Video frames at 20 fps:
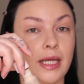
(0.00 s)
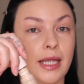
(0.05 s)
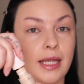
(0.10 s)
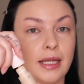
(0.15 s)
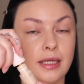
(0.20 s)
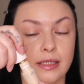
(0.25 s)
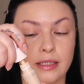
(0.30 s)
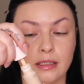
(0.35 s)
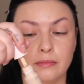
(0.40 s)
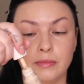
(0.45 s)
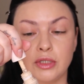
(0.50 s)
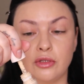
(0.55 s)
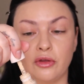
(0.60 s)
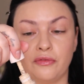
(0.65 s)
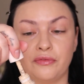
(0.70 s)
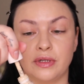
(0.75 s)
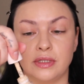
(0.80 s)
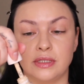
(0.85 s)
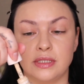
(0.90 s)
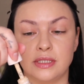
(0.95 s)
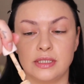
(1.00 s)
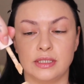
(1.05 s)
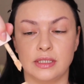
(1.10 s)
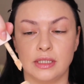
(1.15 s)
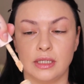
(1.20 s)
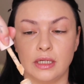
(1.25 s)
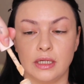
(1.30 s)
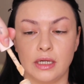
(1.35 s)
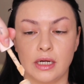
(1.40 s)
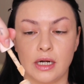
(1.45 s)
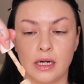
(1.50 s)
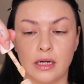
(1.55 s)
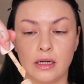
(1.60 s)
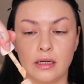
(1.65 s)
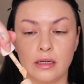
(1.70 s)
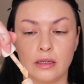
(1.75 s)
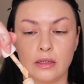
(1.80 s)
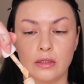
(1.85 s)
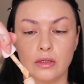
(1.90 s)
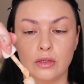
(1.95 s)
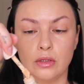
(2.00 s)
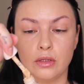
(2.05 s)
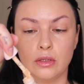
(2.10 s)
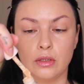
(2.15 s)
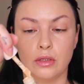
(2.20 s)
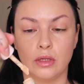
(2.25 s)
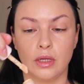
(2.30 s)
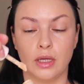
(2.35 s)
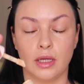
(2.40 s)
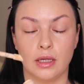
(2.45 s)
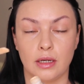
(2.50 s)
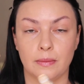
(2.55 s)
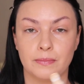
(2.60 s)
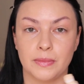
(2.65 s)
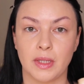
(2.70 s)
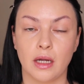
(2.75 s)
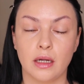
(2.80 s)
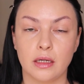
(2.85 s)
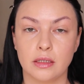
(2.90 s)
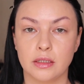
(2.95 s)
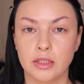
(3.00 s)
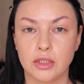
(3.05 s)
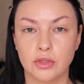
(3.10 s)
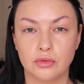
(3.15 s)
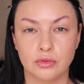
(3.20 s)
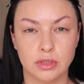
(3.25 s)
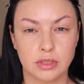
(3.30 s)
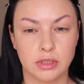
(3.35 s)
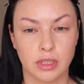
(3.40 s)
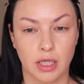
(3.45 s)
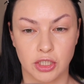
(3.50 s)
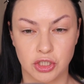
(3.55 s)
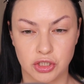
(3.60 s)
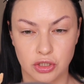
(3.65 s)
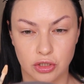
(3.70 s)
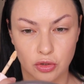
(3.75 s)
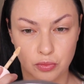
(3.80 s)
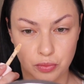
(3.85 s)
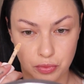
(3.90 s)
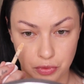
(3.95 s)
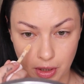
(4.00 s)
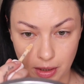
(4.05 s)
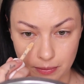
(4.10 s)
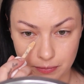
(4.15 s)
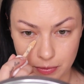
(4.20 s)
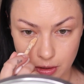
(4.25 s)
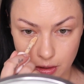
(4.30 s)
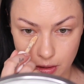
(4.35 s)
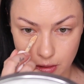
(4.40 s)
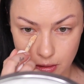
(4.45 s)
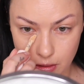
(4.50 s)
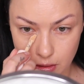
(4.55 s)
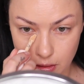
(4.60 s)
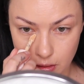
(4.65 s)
a little bit of concealer, and I'm not gonna use eyeshadow primer.